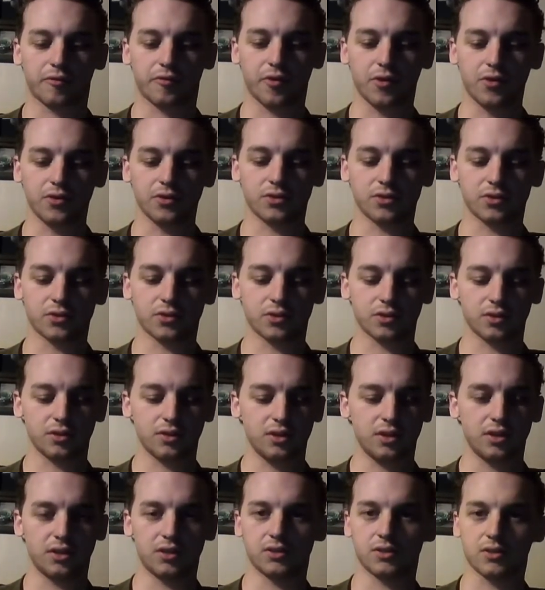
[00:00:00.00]
First
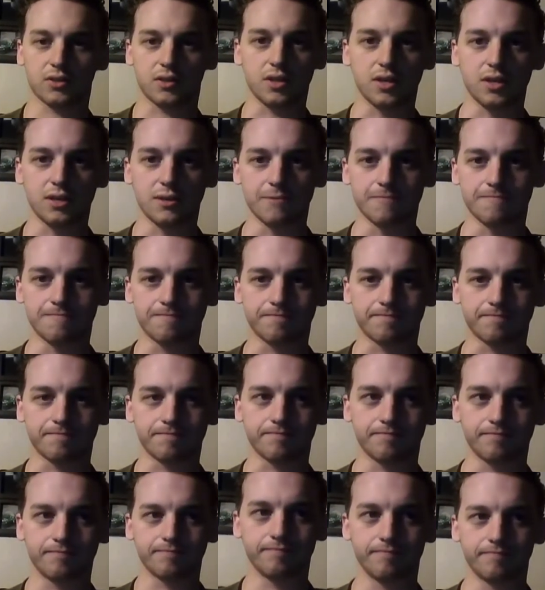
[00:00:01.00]
is the
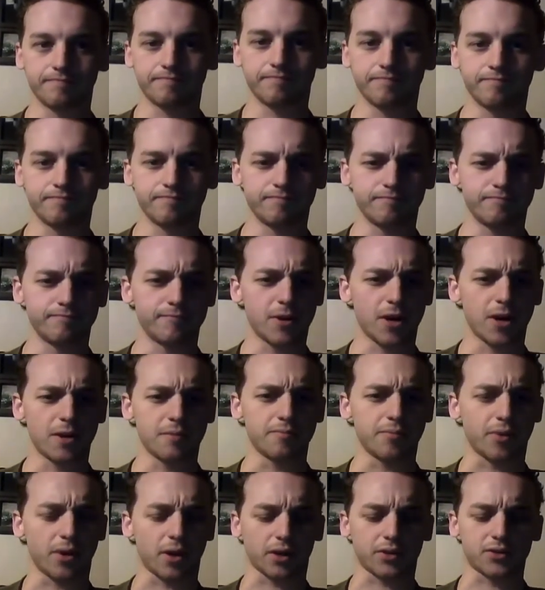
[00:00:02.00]

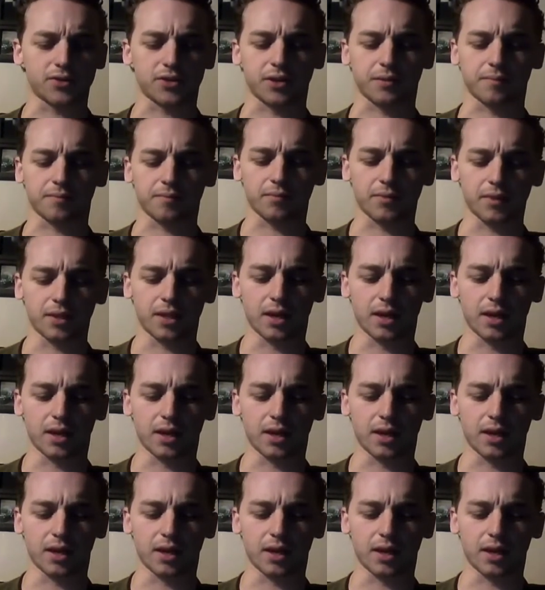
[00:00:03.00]
unboxing.